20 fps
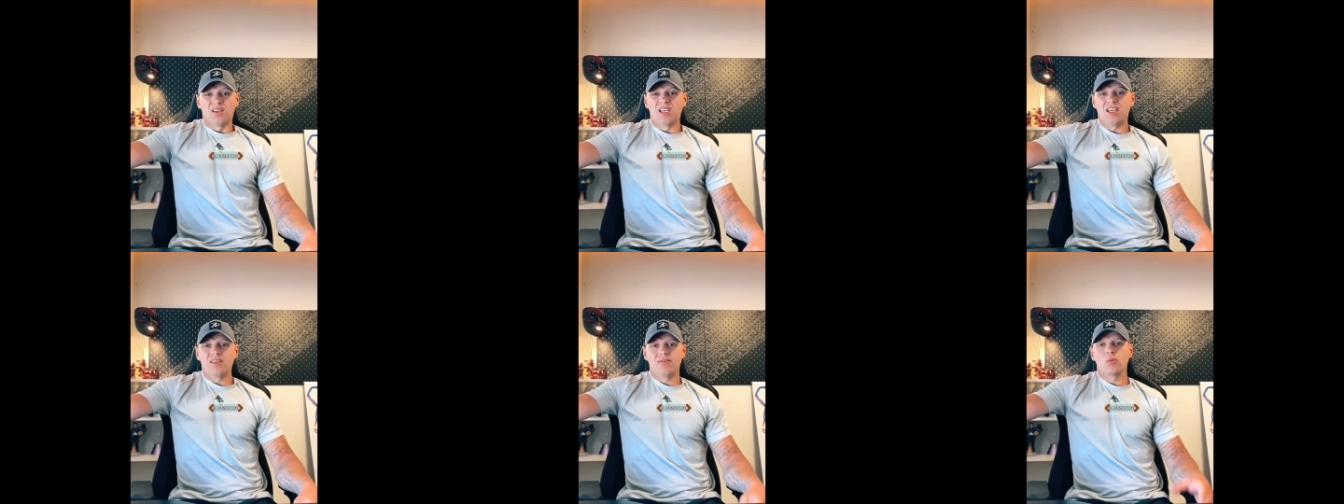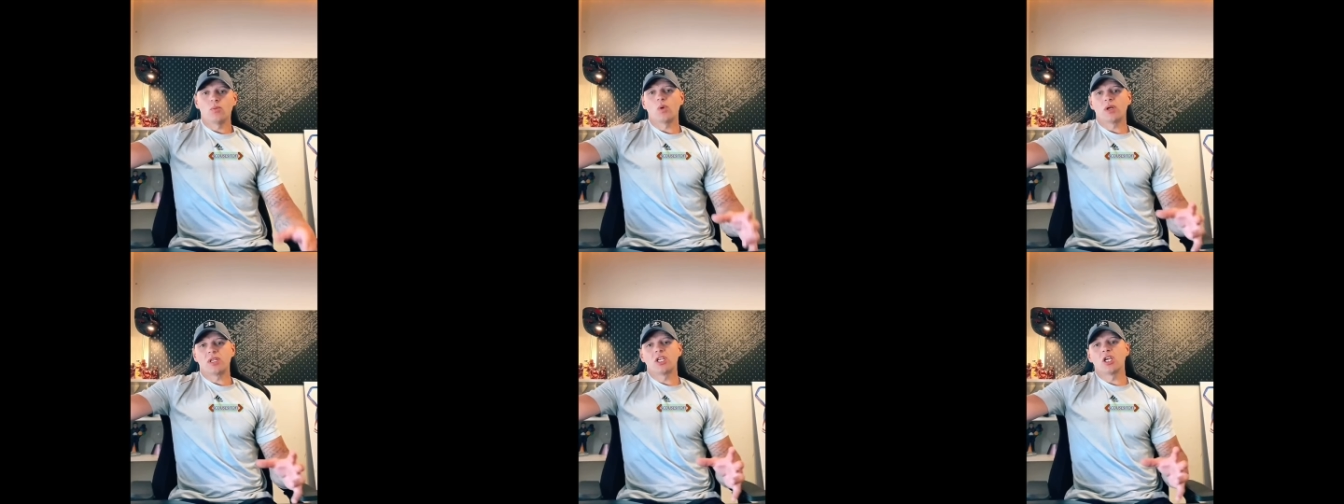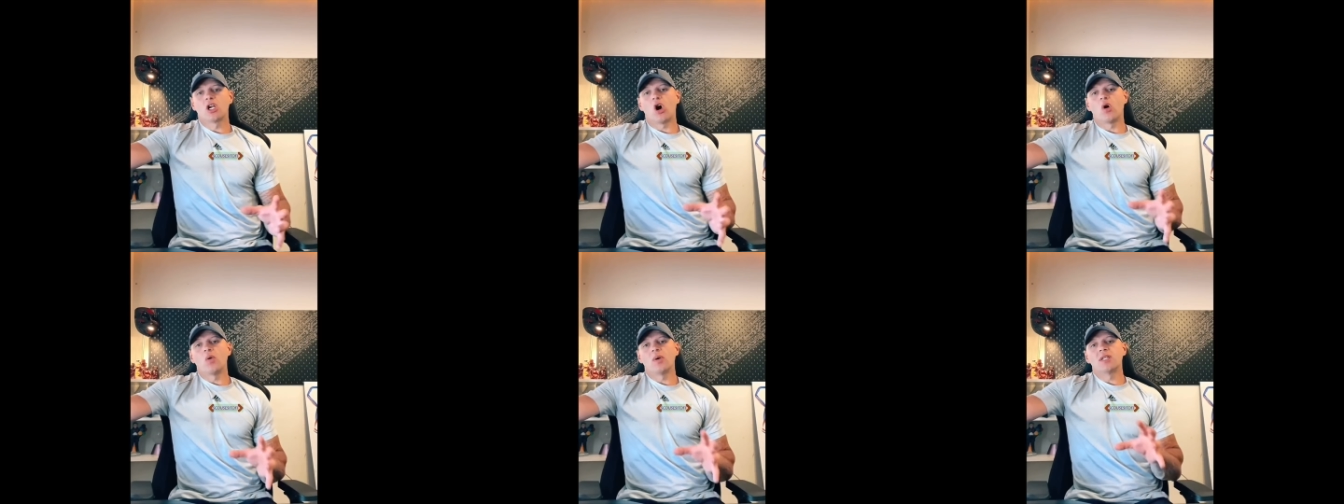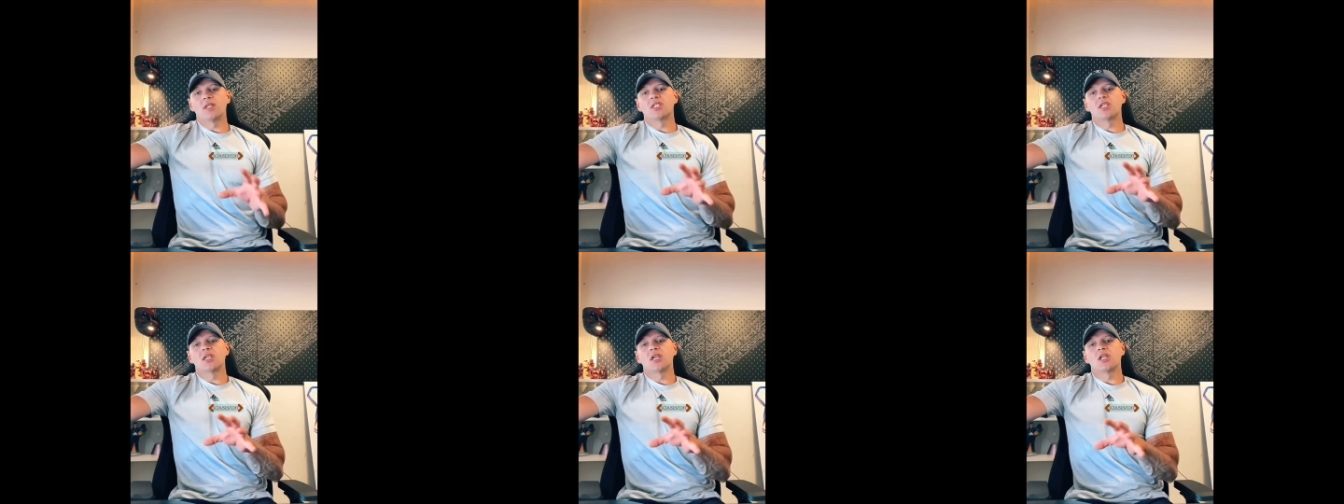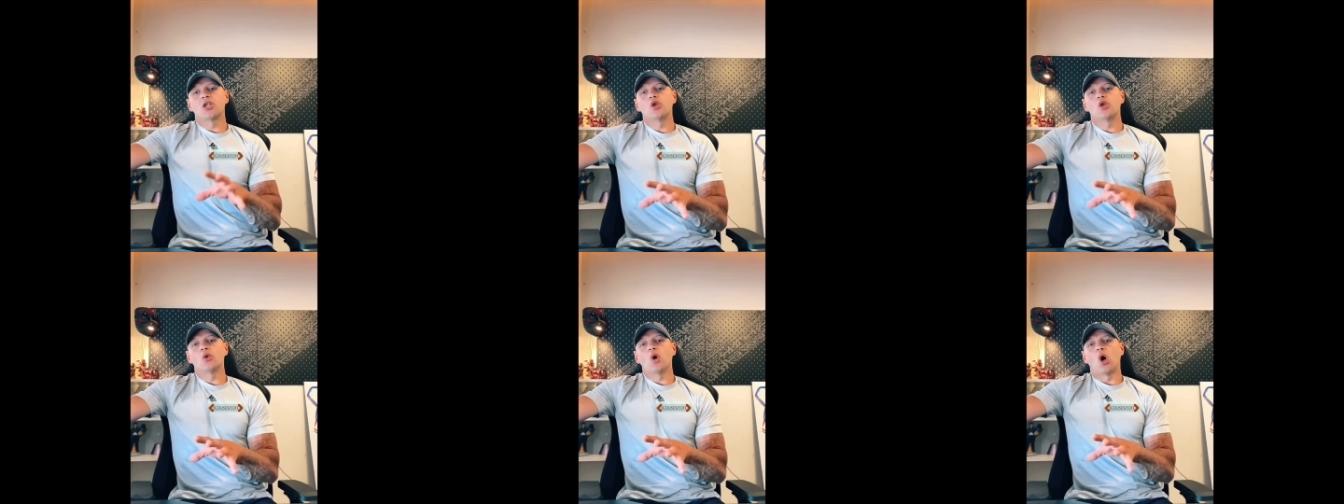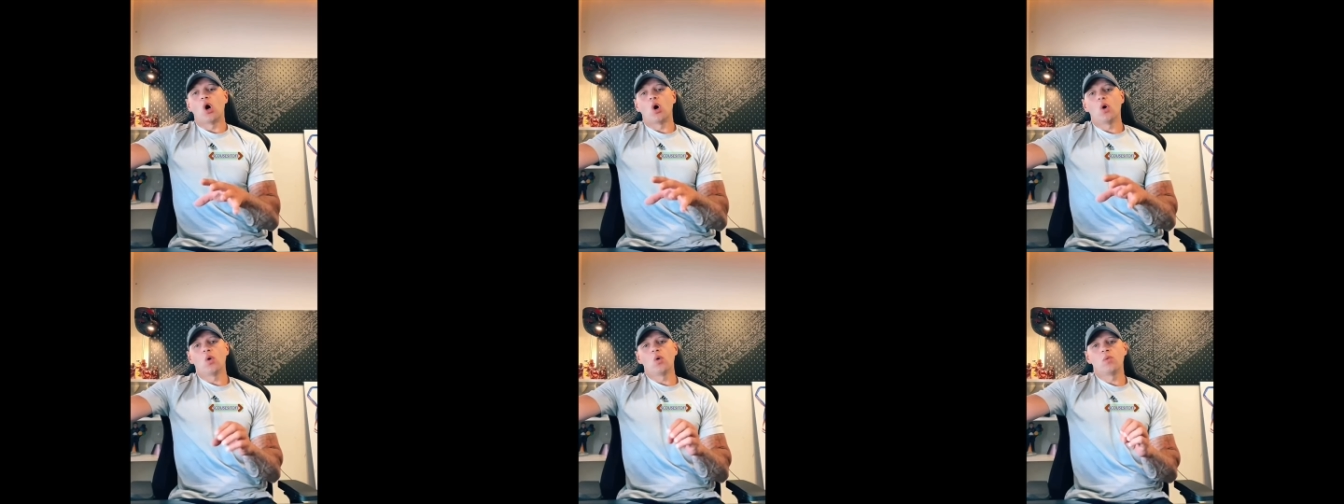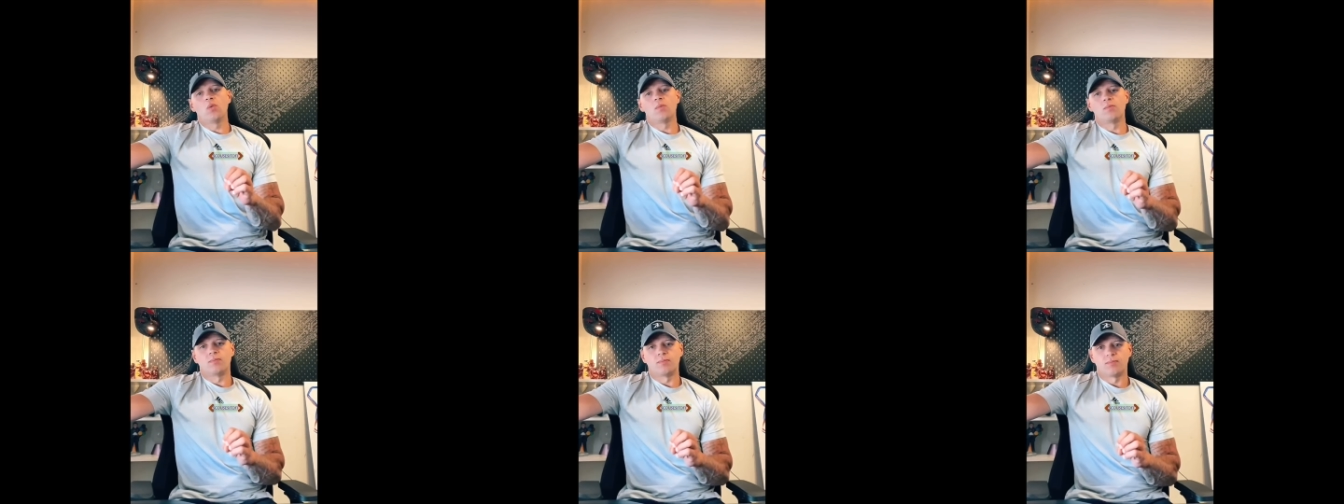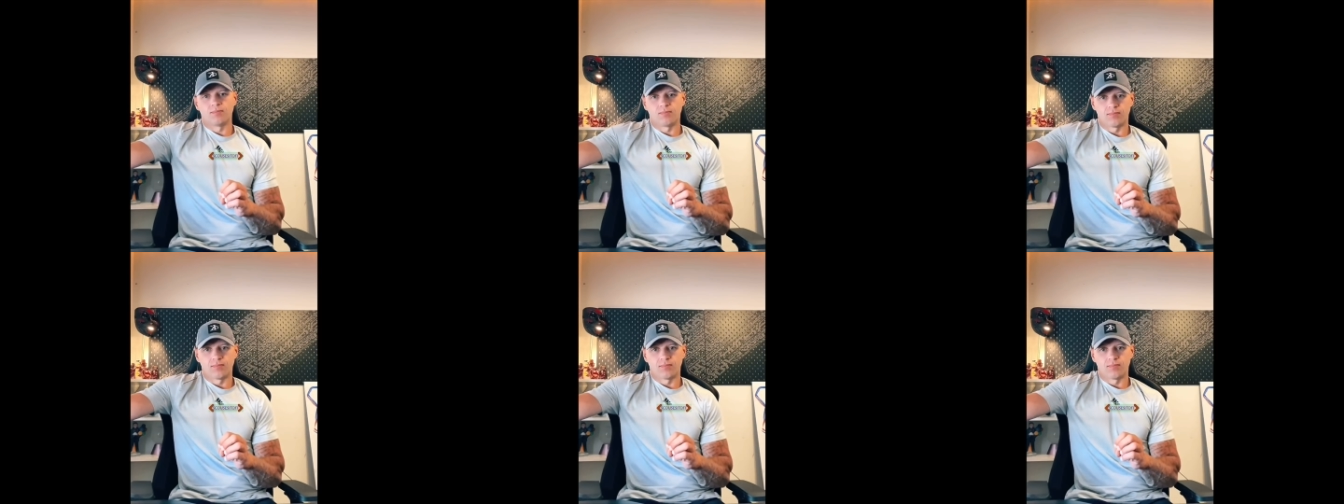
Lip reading: Even when you go into your new home,